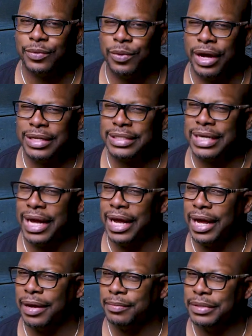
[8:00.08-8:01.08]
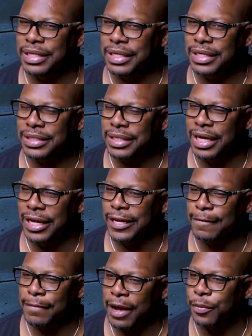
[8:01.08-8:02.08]
what time did he say,
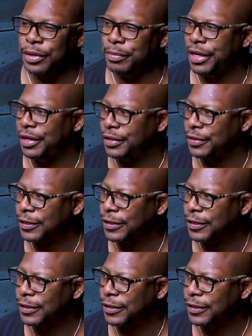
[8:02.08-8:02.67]
"I want to marry you"?